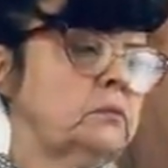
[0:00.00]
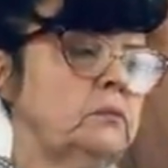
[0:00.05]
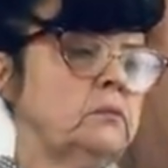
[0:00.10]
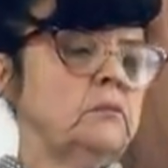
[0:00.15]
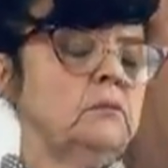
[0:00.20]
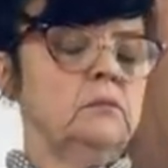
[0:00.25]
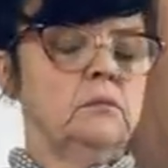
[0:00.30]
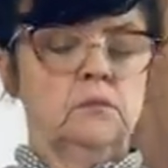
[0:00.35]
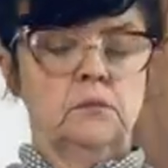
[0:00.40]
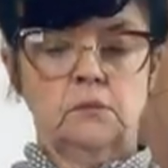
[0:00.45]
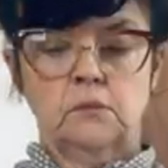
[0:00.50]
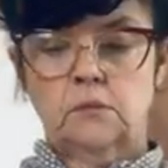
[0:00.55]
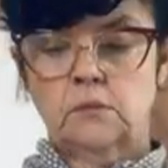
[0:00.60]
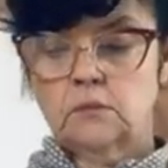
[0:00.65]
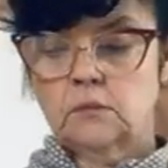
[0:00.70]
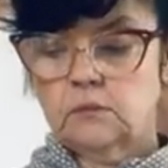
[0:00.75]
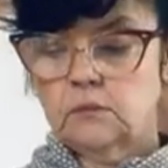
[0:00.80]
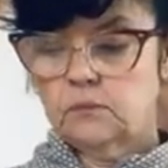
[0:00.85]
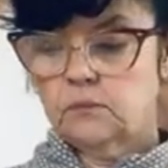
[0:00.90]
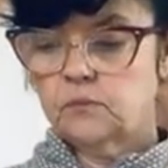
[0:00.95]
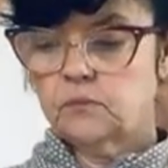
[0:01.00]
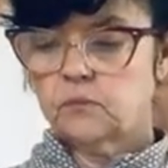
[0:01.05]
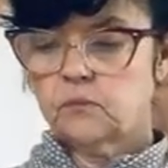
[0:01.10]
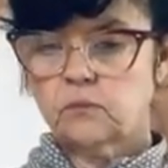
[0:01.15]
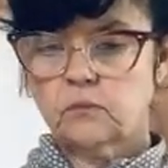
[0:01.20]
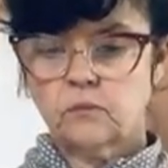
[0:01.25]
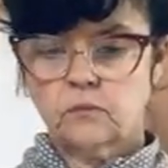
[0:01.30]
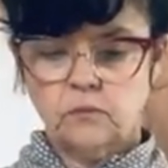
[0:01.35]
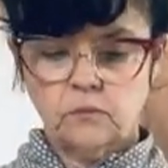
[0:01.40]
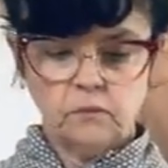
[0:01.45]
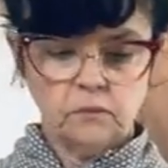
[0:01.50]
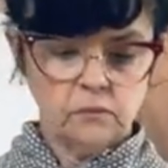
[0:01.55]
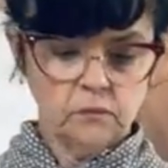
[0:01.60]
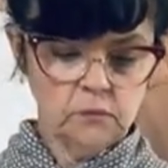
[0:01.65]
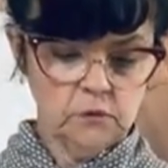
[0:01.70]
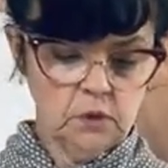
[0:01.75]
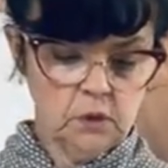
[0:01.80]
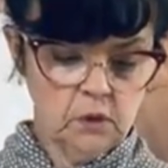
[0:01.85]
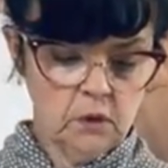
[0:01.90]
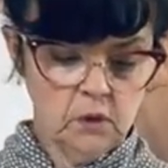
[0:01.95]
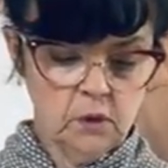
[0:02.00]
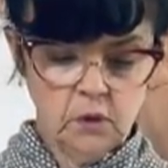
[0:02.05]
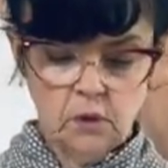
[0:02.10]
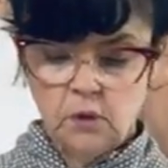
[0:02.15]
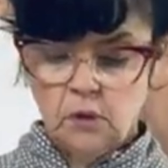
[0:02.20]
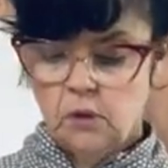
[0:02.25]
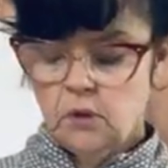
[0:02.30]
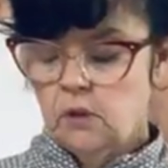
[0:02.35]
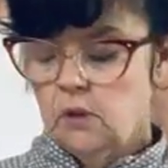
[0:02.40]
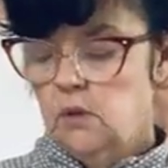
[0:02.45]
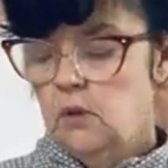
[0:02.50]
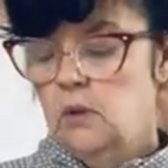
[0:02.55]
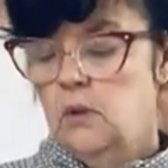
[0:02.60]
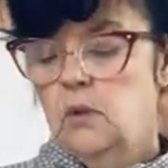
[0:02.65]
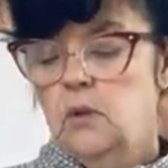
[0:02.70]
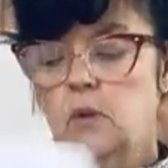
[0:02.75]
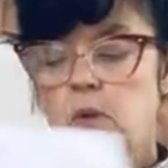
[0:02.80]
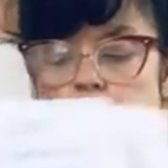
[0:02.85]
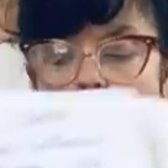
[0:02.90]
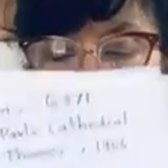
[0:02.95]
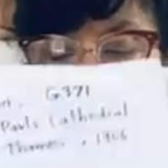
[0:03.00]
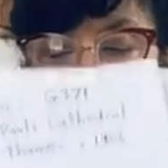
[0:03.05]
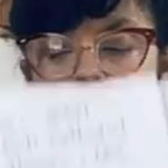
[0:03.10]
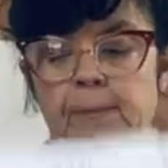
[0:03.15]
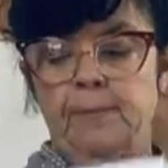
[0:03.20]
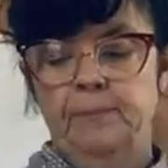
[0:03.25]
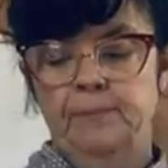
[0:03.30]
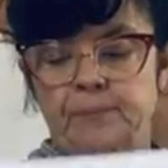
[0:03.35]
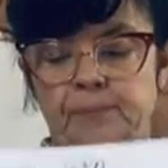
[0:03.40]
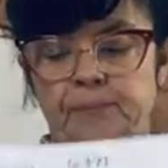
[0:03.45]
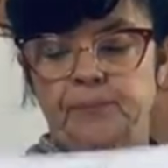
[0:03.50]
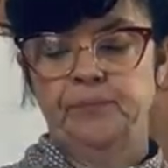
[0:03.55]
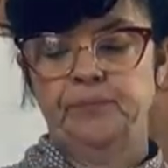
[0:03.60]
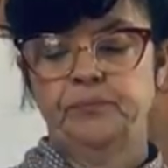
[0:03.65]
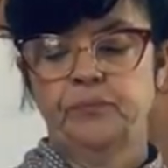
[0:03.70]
Nothing is said.